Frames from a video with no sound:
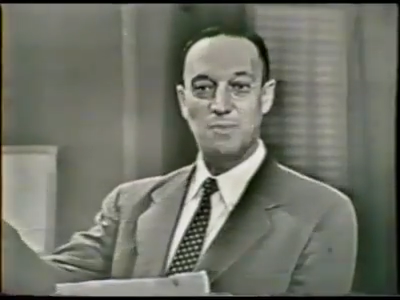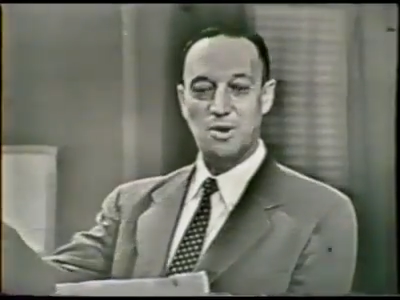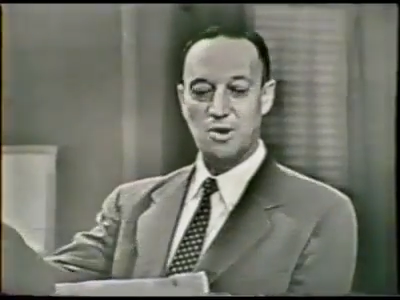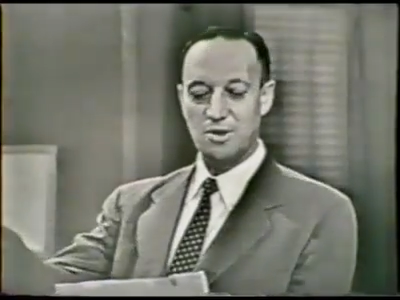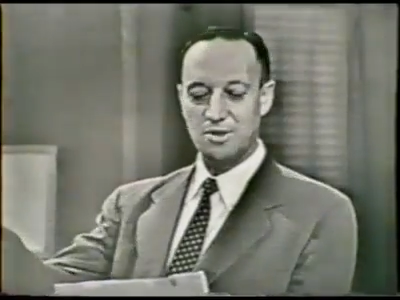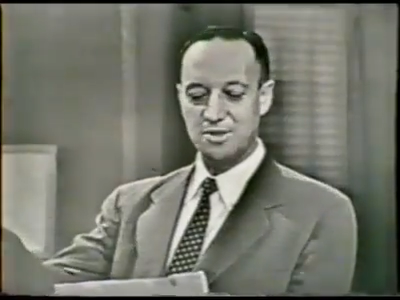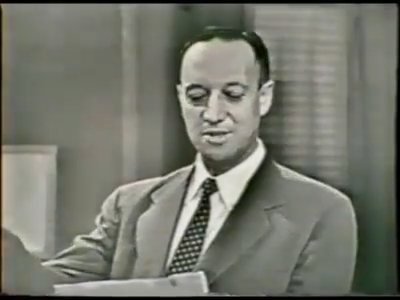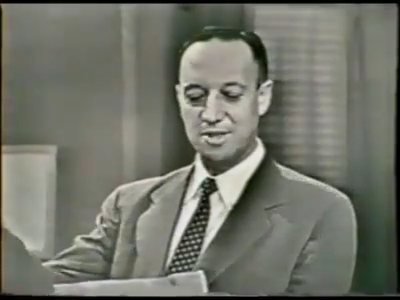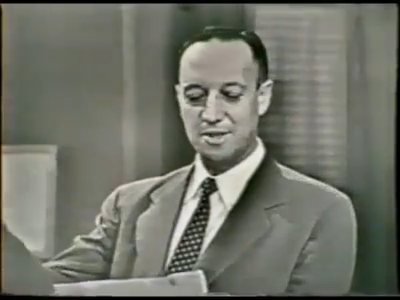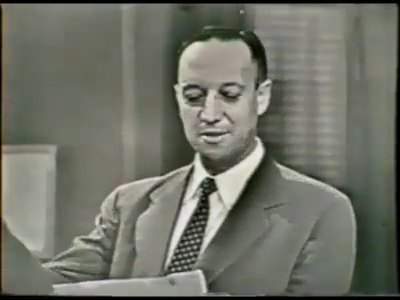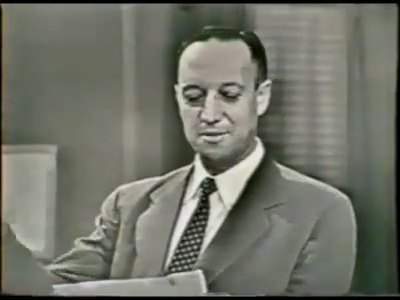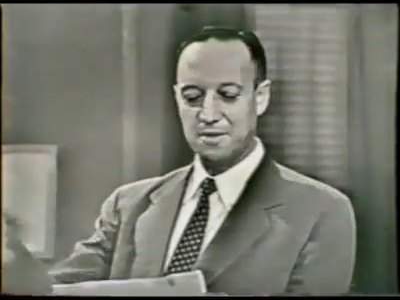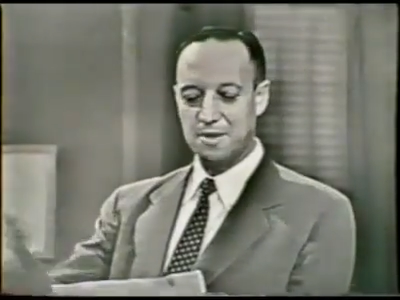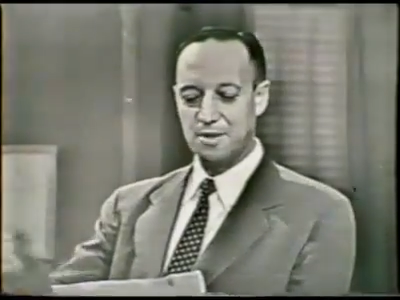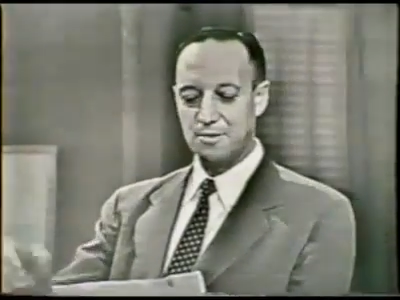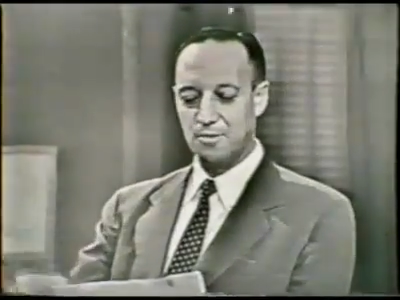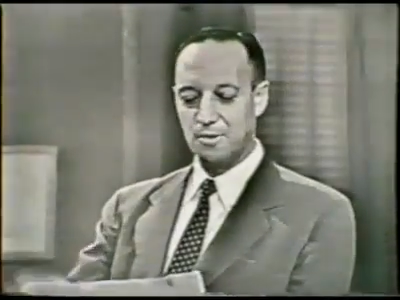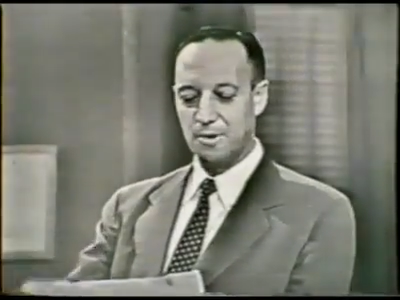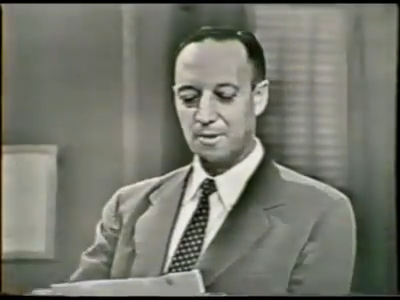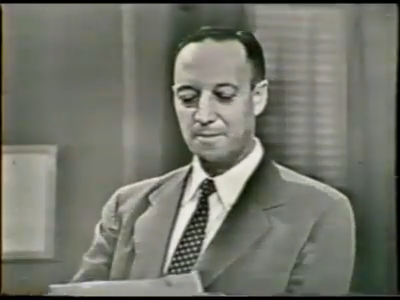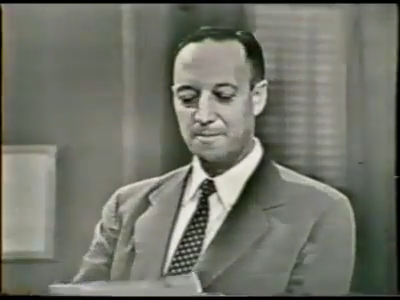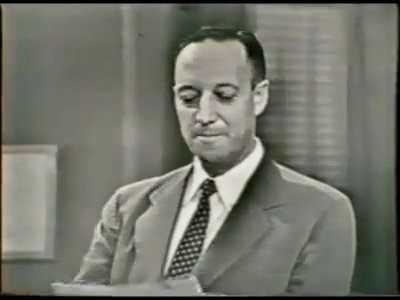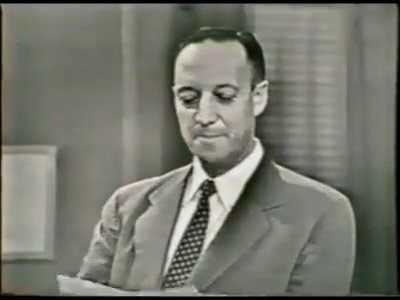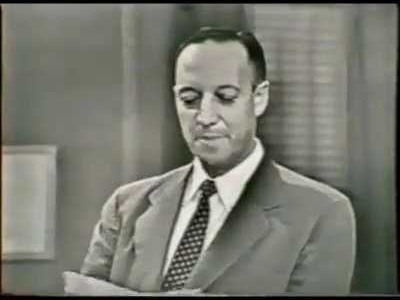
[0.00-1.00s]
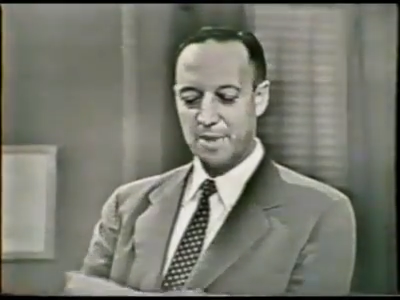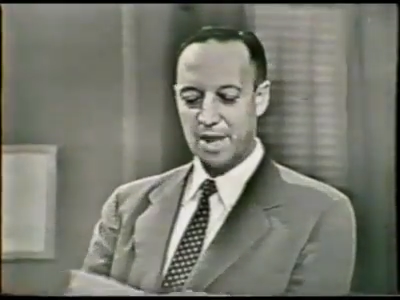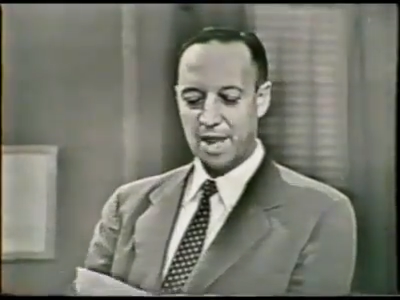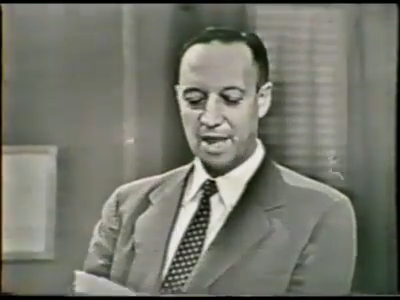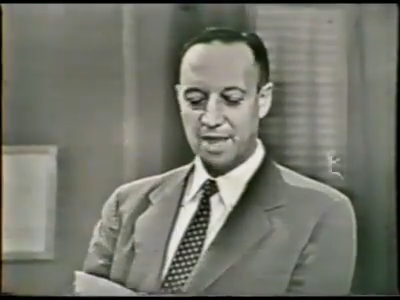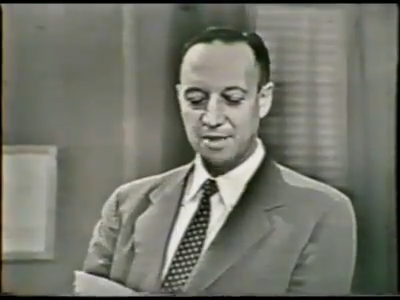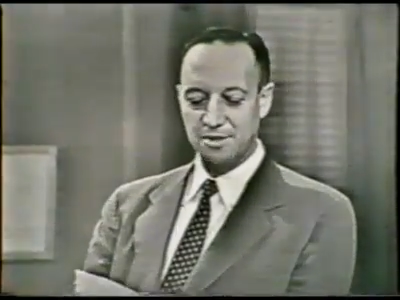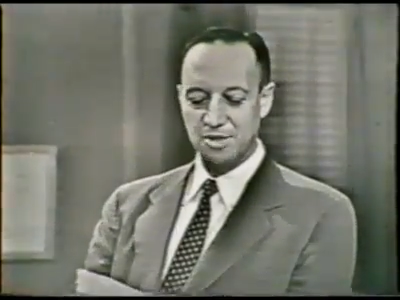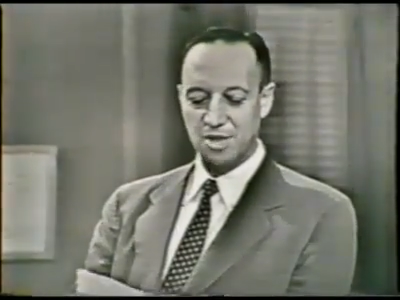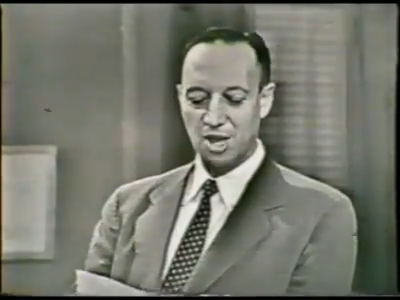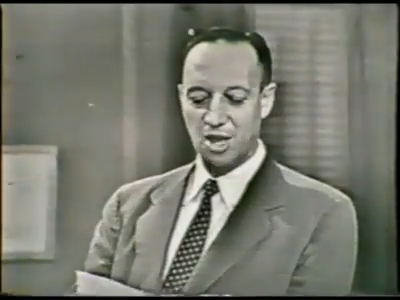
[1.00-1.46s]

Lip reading: Paul's Cathedral as